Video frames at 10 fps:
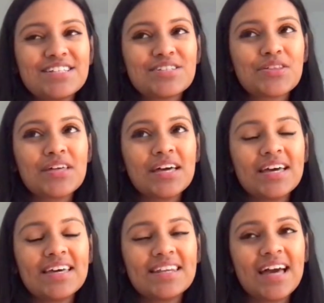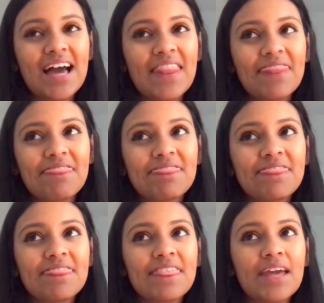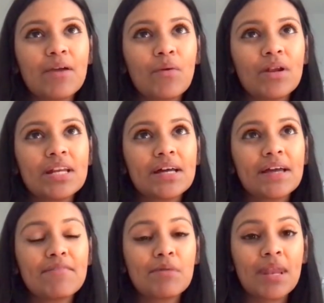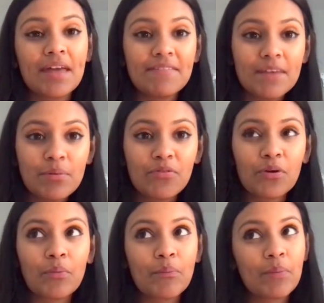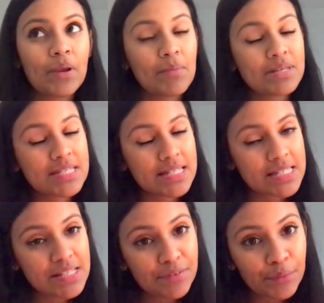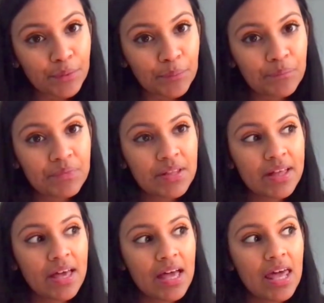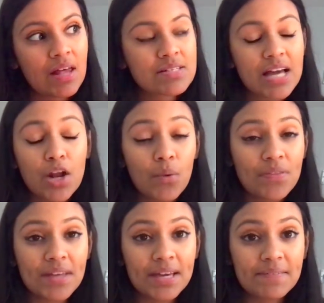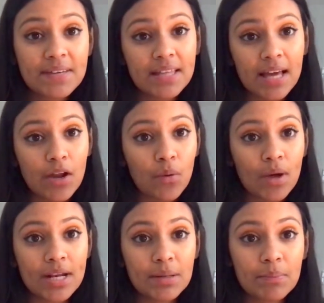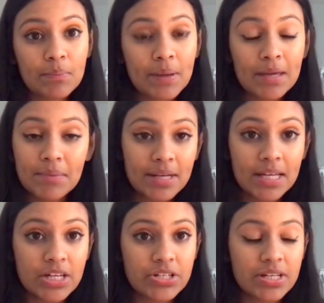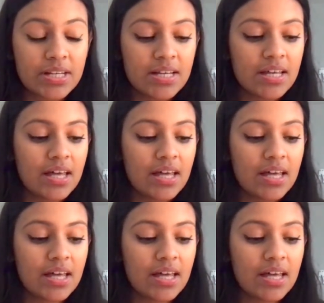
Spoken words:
So then they wanted to give me an IV before putting me to the delivery room. And I was like, I don't want the IV, like I don't want any pain medication.